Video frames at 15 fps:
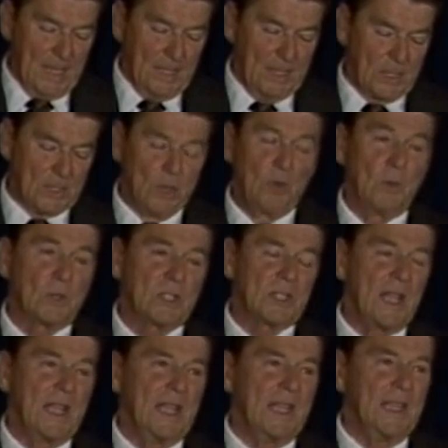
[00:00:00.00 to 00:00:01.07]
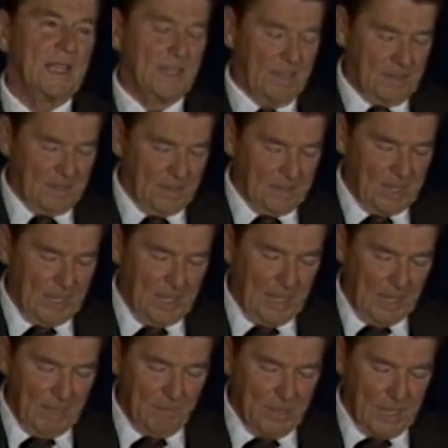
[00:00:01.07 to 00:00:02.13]
There's an old saying that in
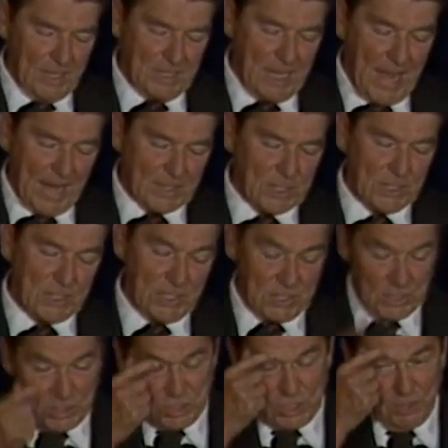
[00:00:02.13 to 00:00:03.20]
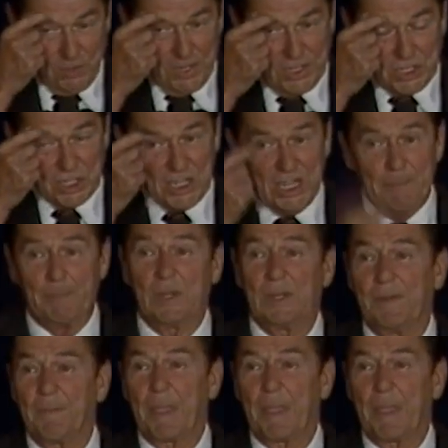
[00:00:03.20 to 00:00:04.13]
levying taxes as in shearing sheep,